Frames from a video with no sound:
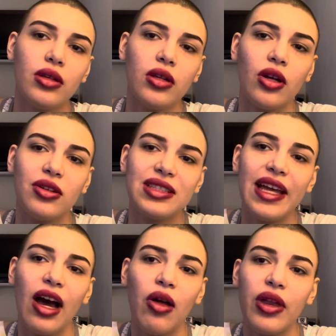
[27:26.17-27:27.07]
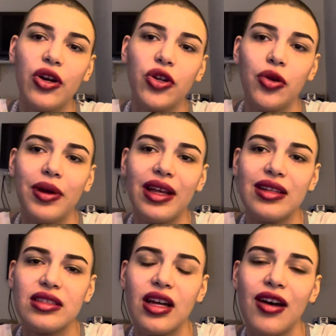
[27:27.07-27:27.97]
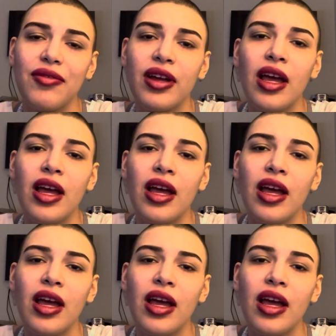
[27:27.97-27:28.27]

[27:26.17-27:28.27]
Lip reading: you know, say how they're doing and stuff.